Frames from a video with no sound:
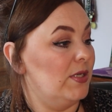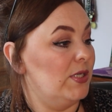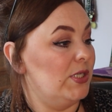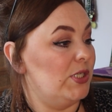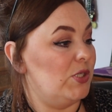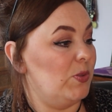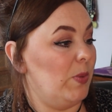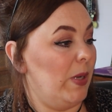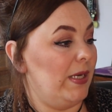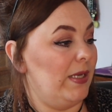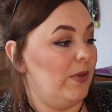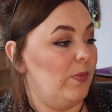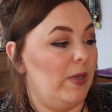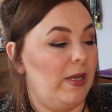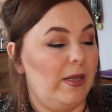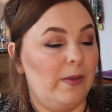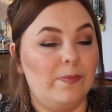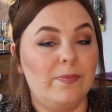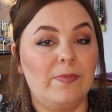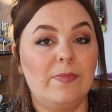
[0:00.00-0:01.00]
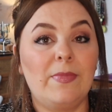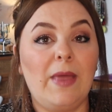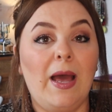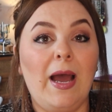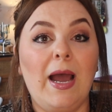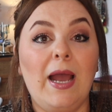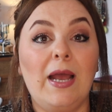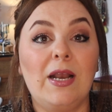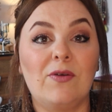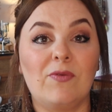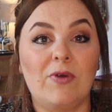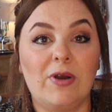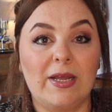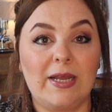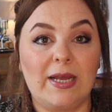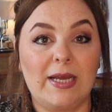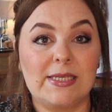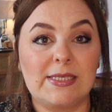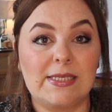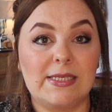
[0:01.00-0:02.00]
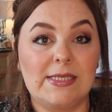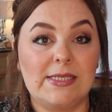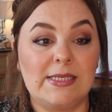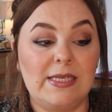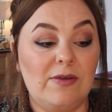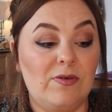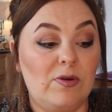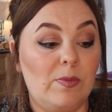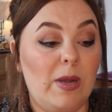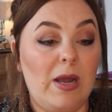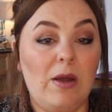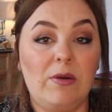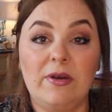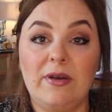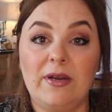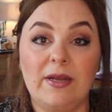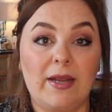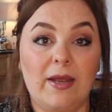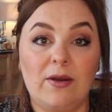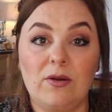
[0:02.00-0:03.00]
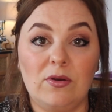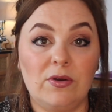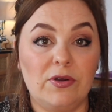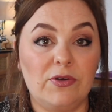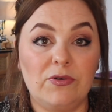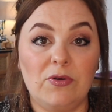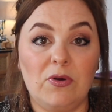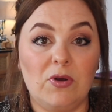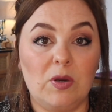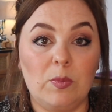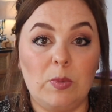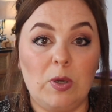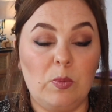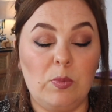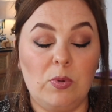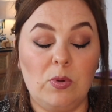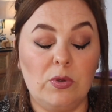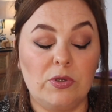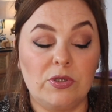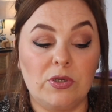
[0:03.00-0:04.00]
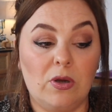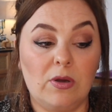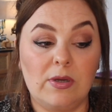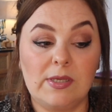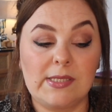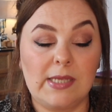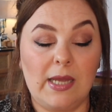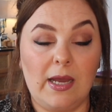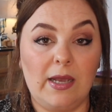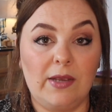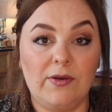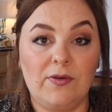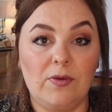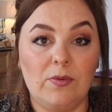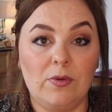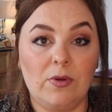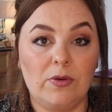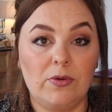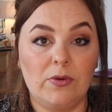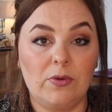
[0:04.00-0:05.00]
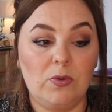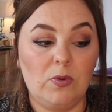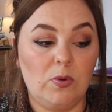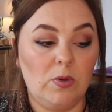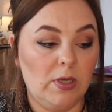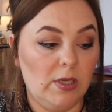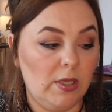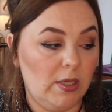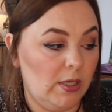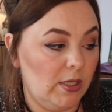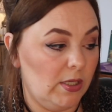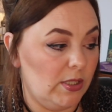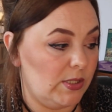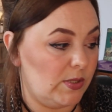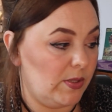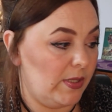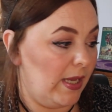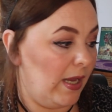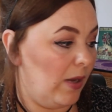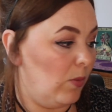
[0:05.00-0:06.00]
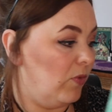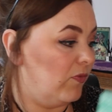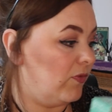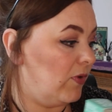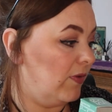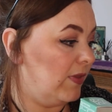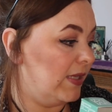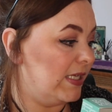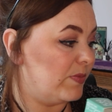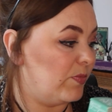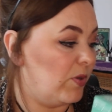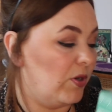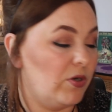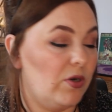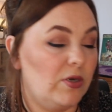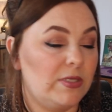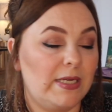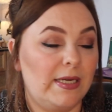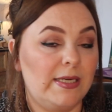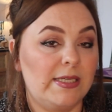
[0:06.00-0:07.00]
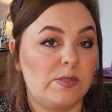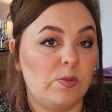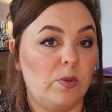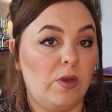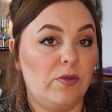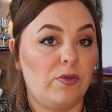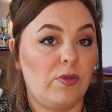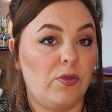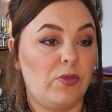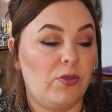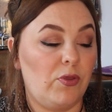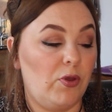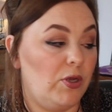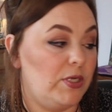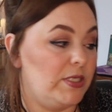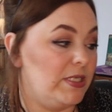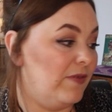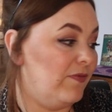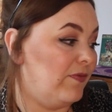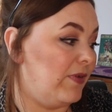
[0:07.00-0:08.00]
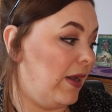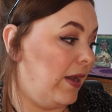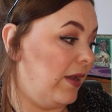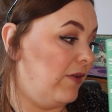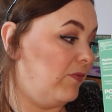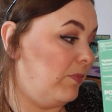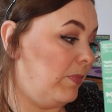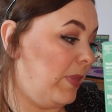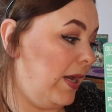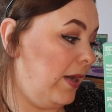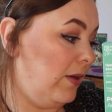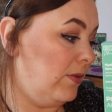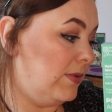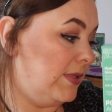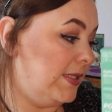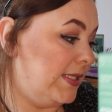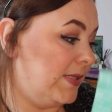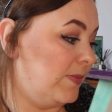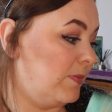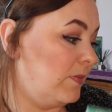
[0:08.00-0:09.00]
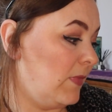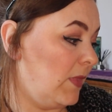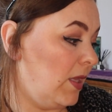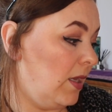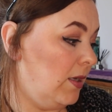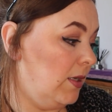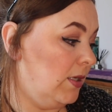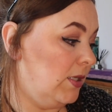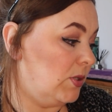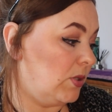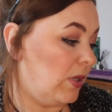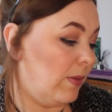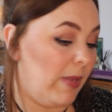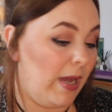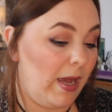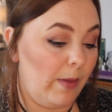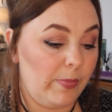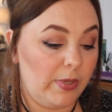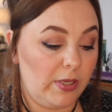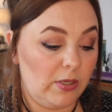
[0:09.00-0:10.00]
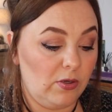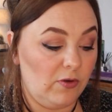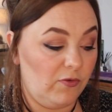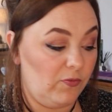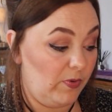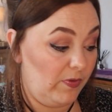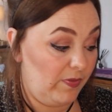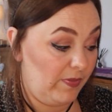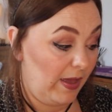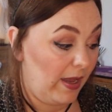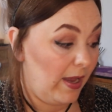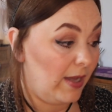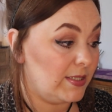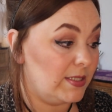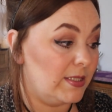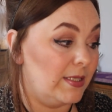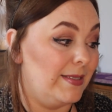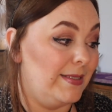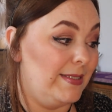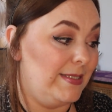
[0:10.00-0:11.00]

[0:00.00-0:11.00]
So anyway, hyaluronic acid serum. How did I get on to talking about Botox? I do not know. So yeah, we've got this product and it's worth £35. So I'm happy enough with that,